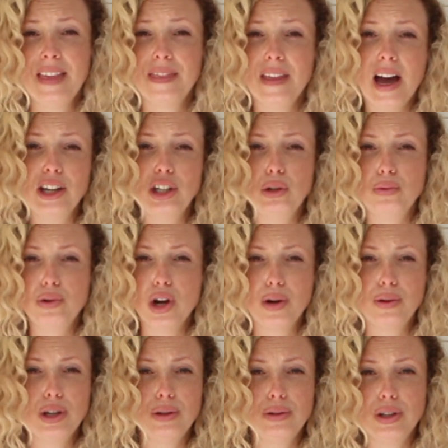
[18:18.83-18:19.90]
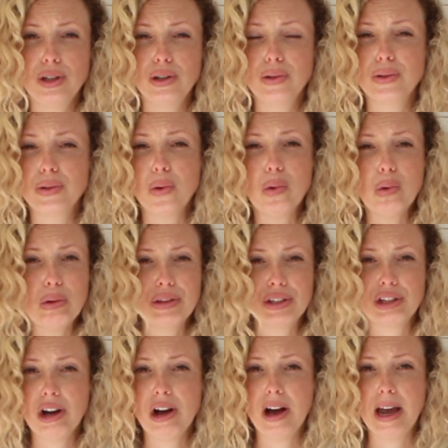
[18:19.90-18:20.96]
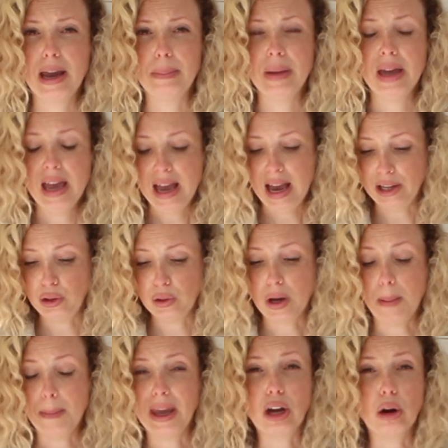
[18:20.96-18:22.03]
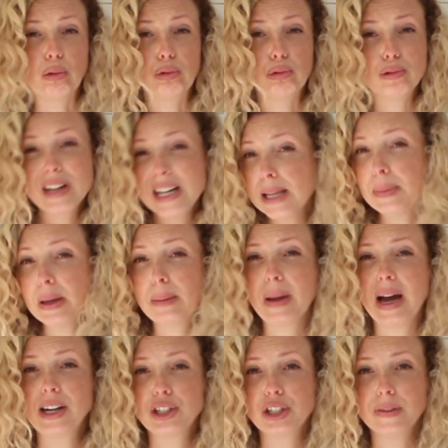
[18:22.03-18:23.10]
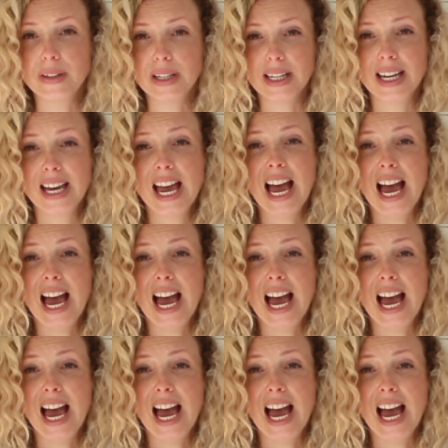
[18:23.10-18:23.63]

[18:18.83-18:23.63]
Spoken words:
that you know you use all the time, and you can make a really big batch of it,